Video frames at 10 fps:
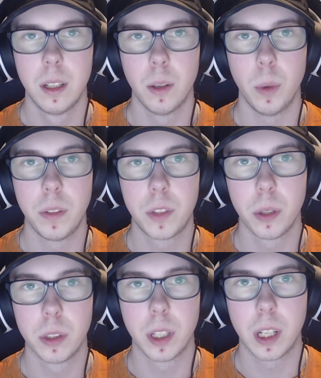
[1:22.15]
When you've
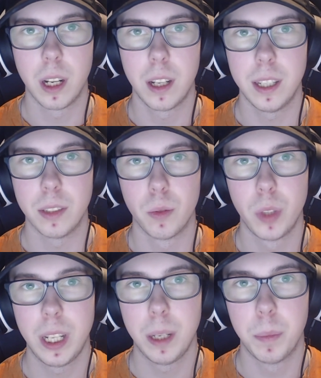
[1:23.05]
chosen a colour, it's
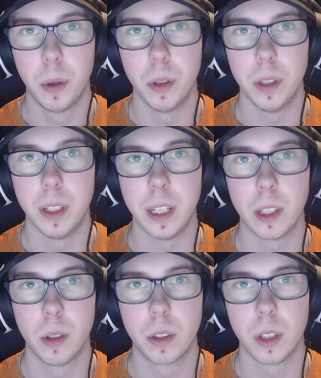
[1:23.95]
really important it
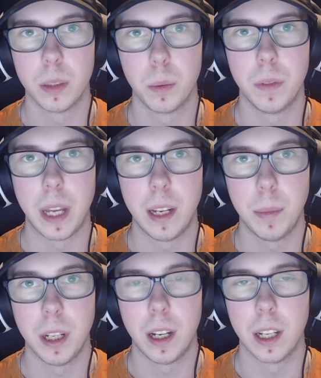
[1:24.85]
contrasts with the enemy
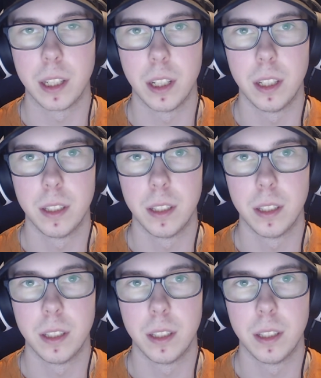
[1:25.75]
highlight colour.